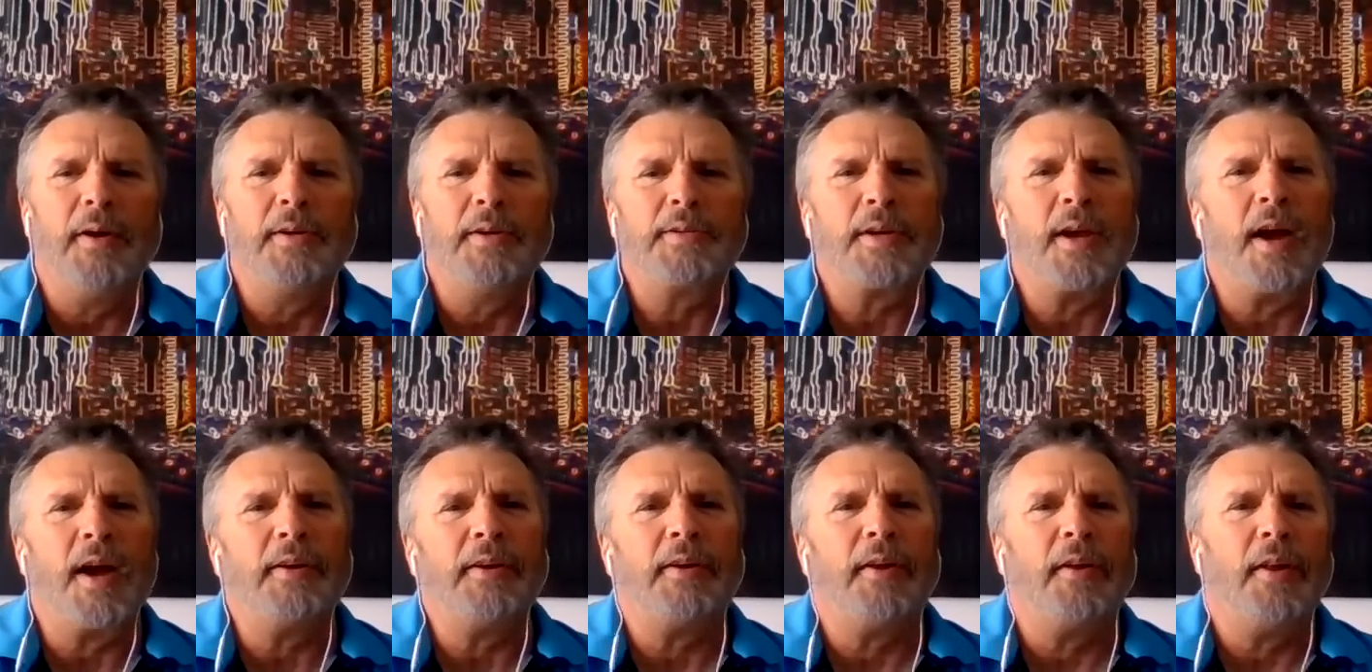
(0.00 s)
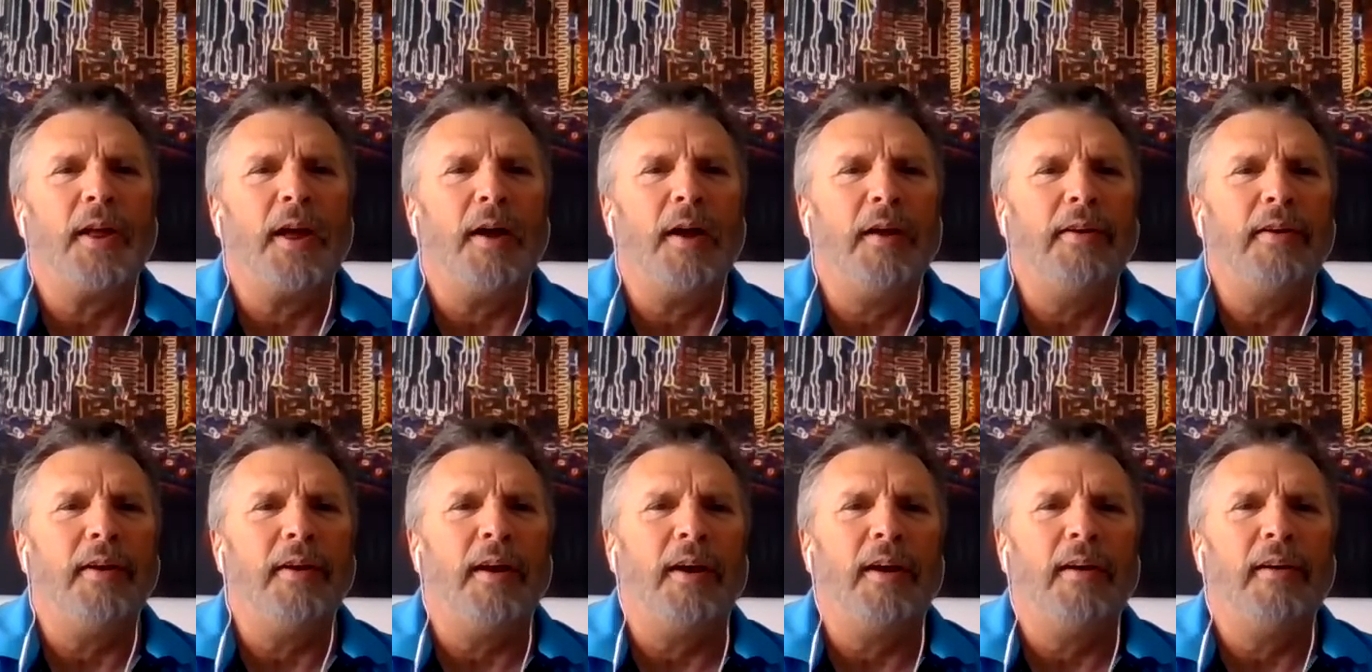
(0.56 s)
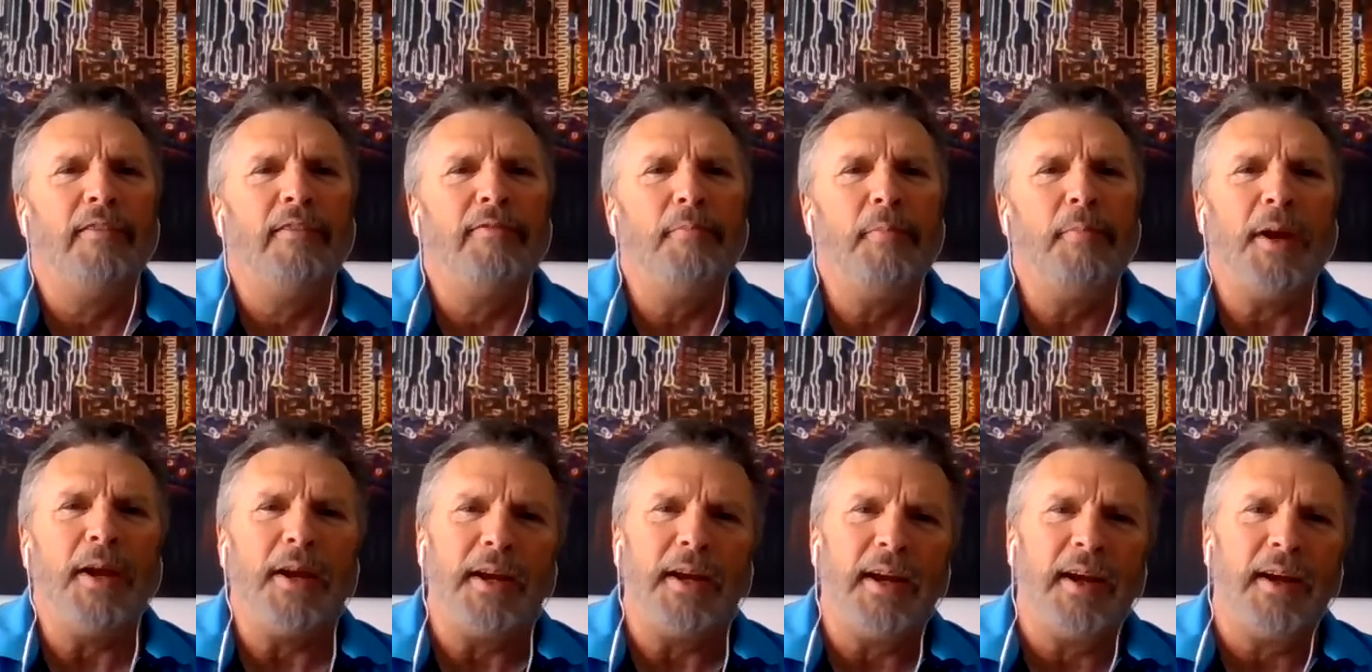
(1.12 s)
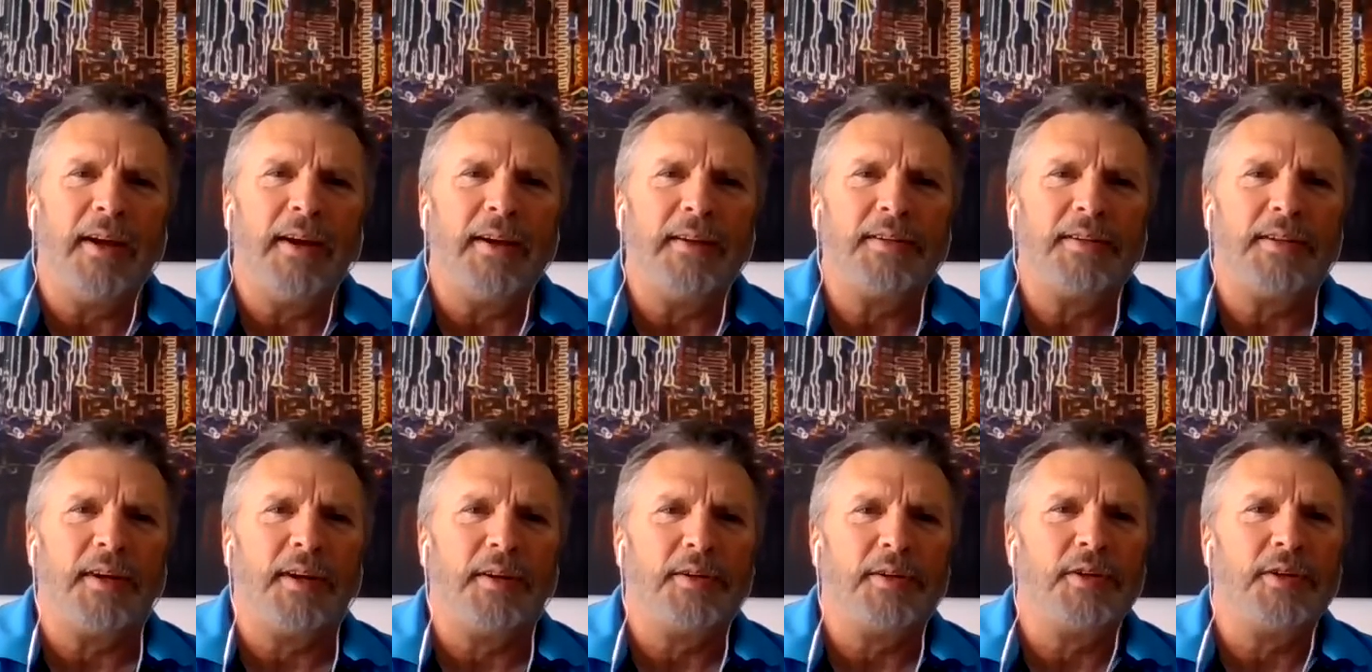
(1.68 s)
it's gotten a lot of media
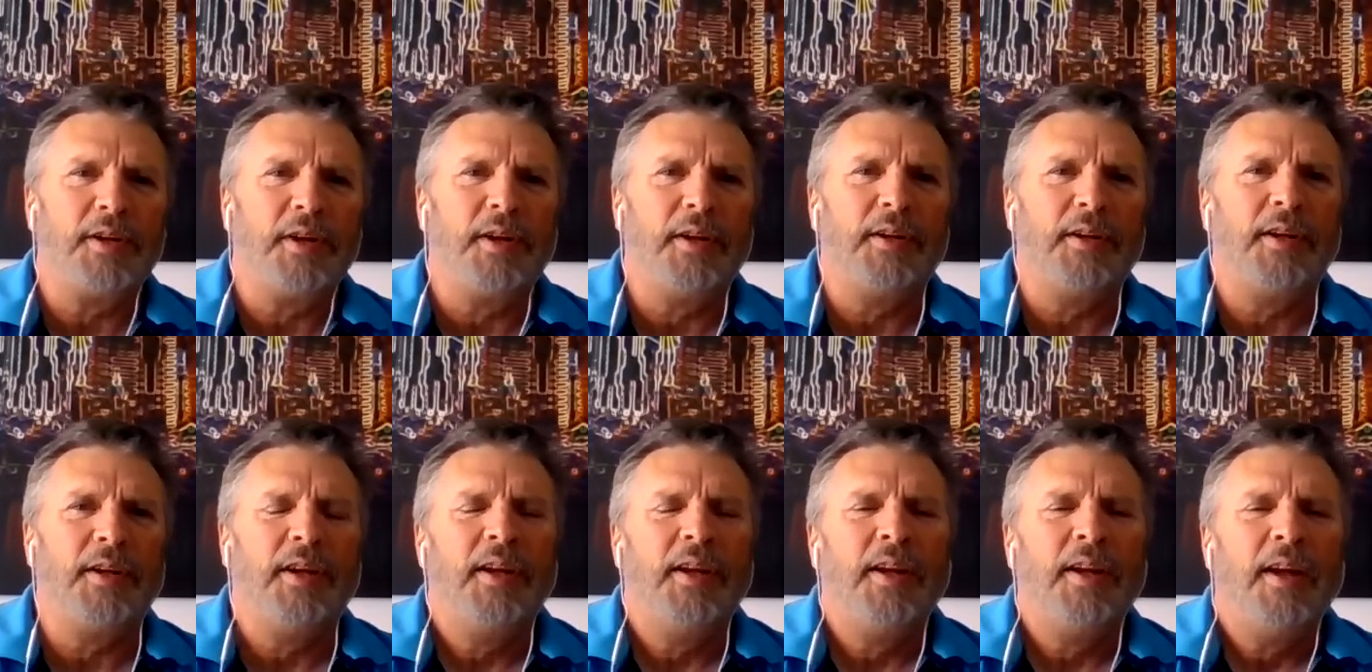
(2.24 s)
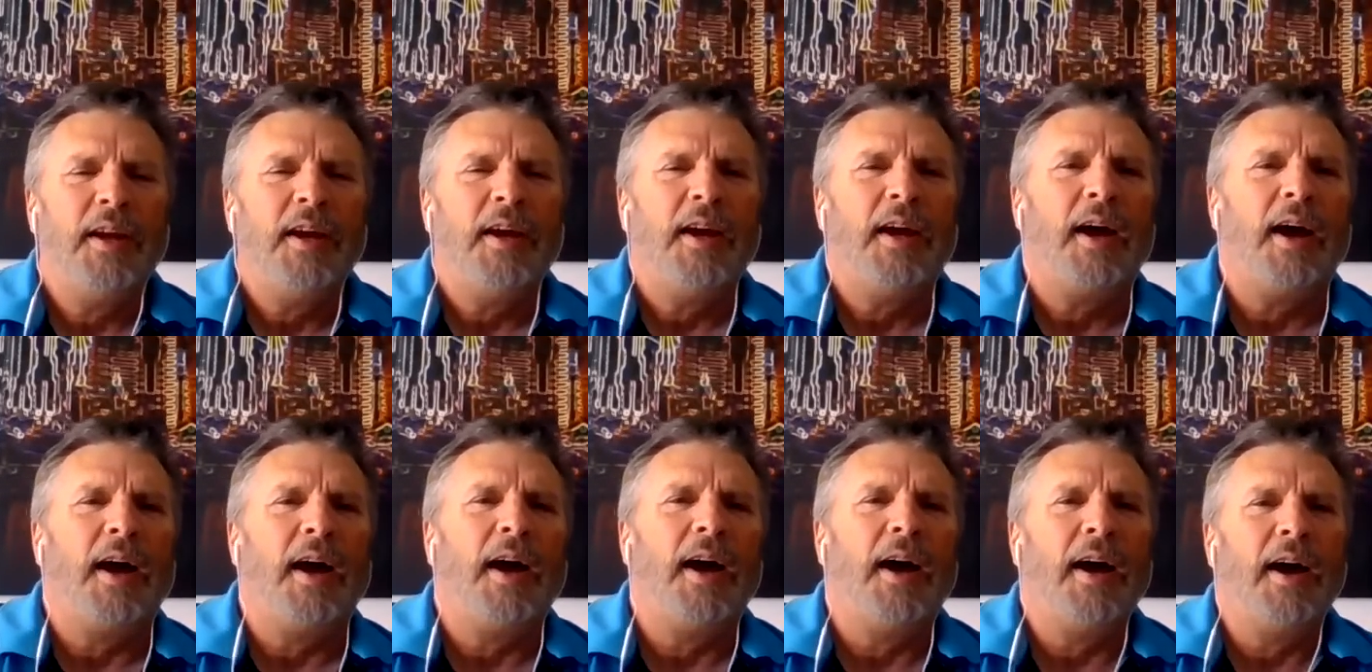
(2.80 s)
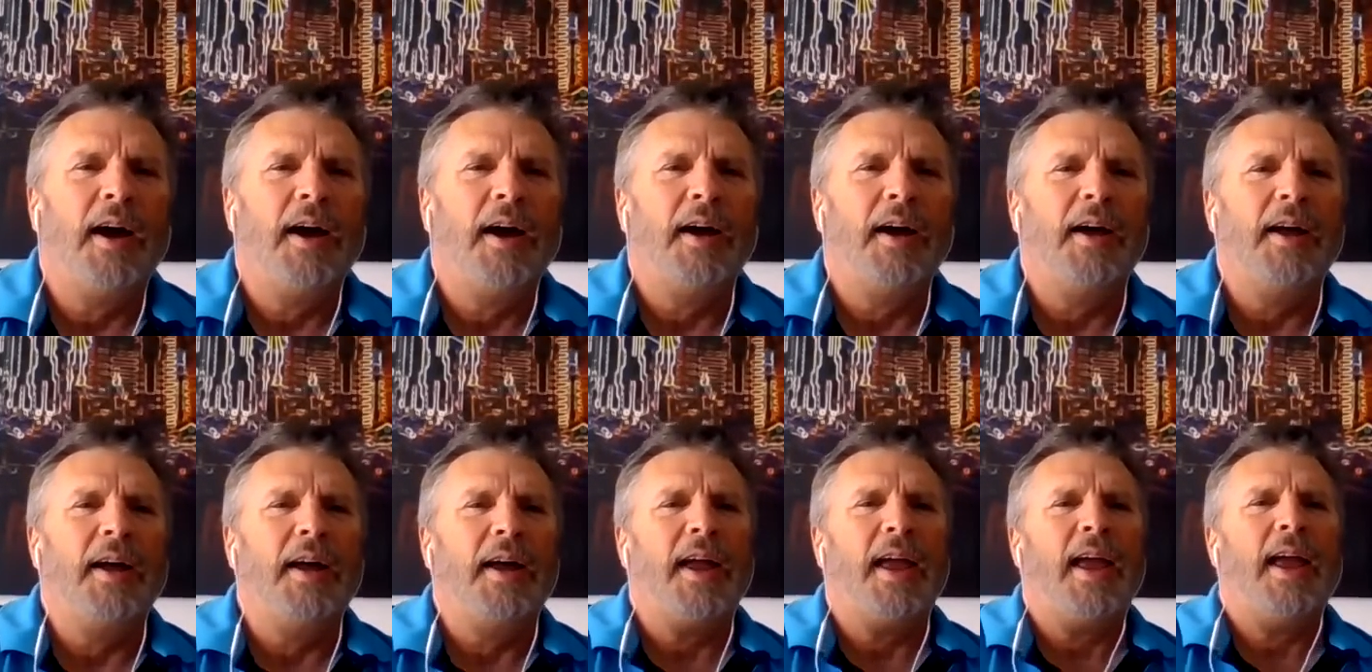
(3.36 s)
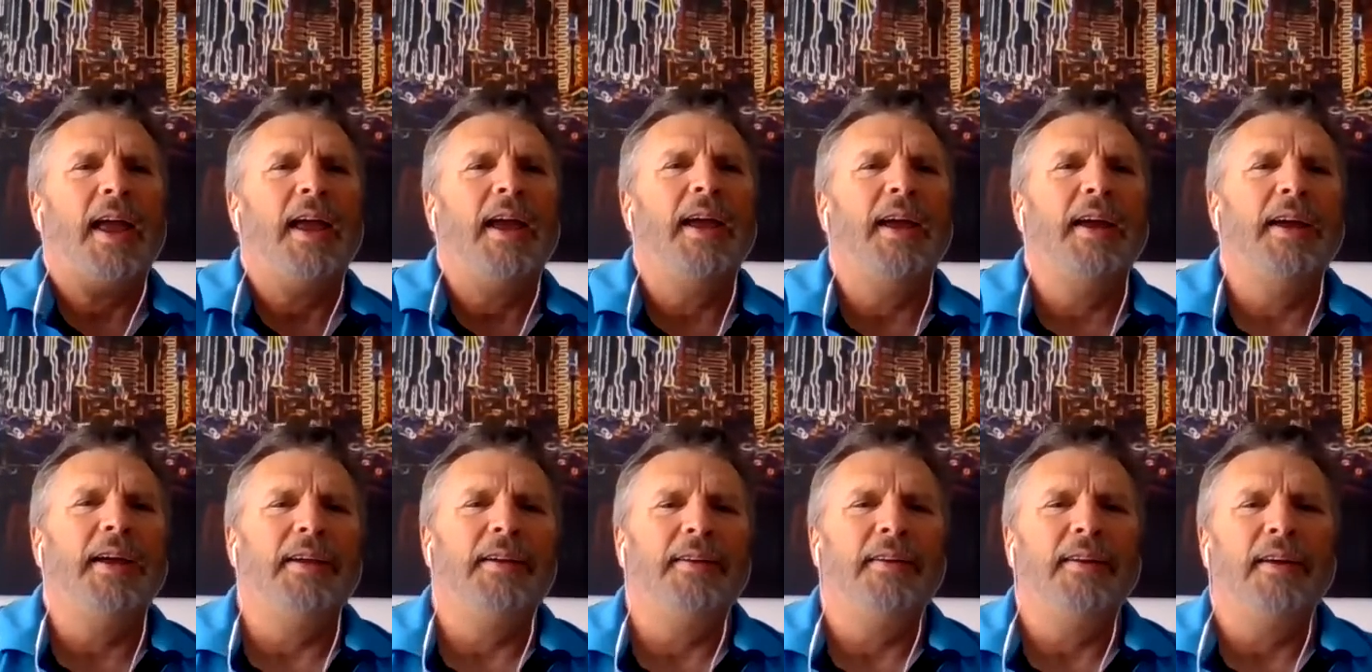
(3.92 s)
attention,
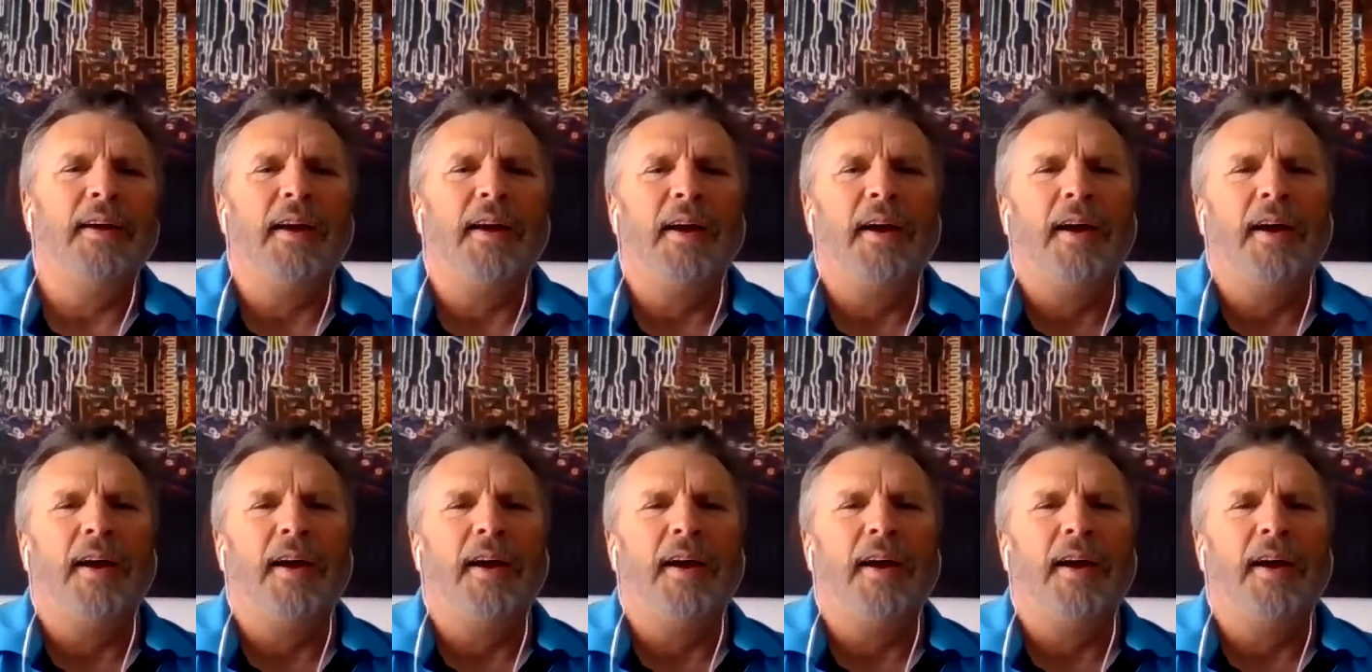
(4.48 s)
and